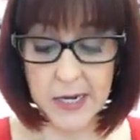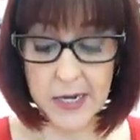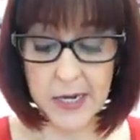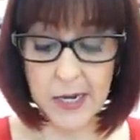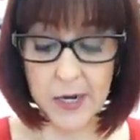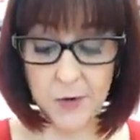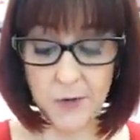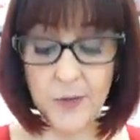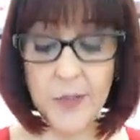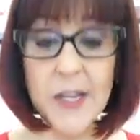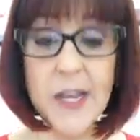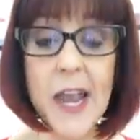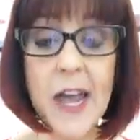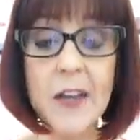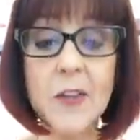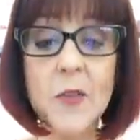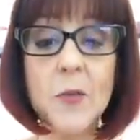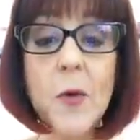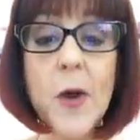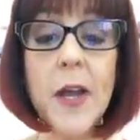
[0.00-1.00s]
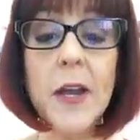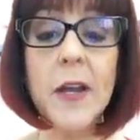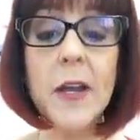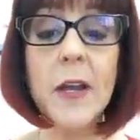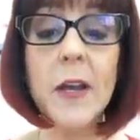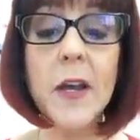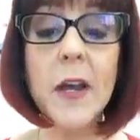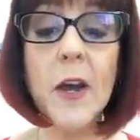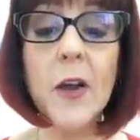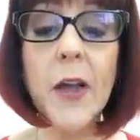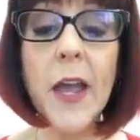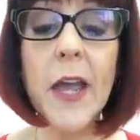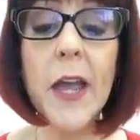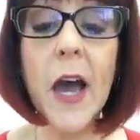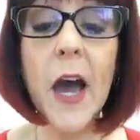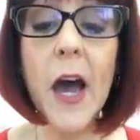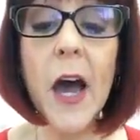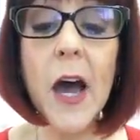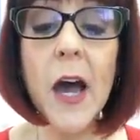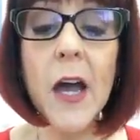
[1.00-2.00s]
Here's the next one. Okay,
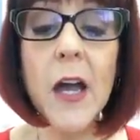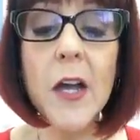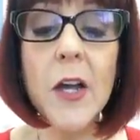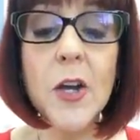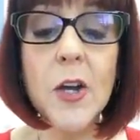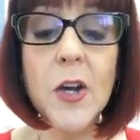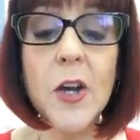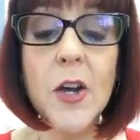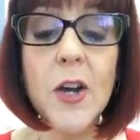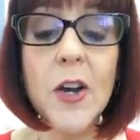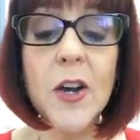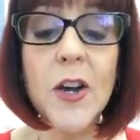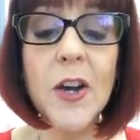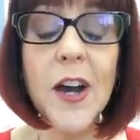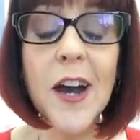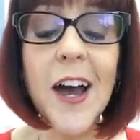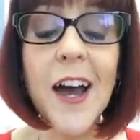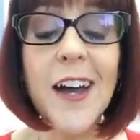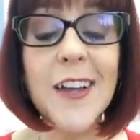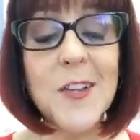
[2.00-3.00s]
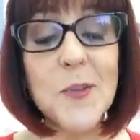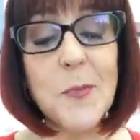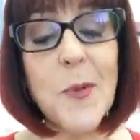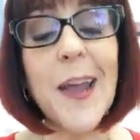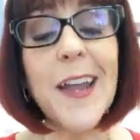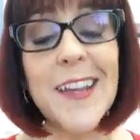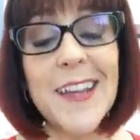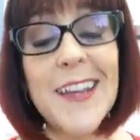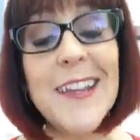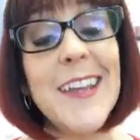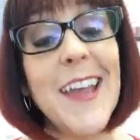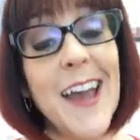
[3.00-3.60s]
a spanking.